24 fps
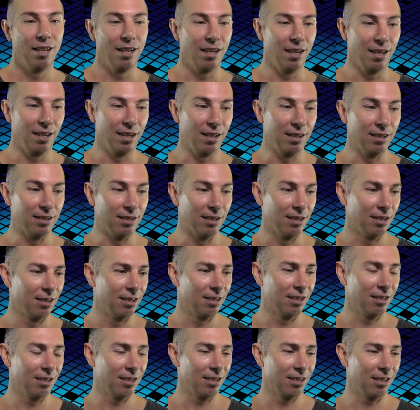And
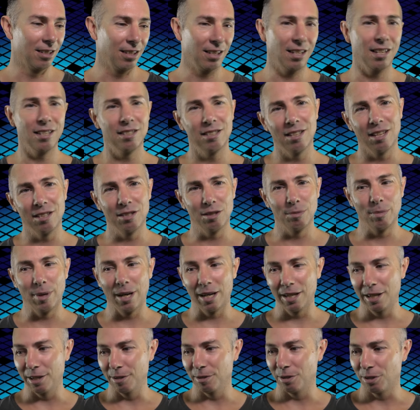I guess that's
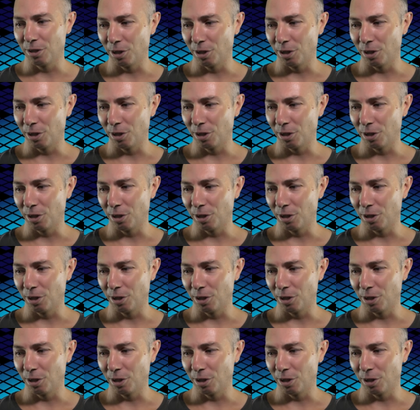about it.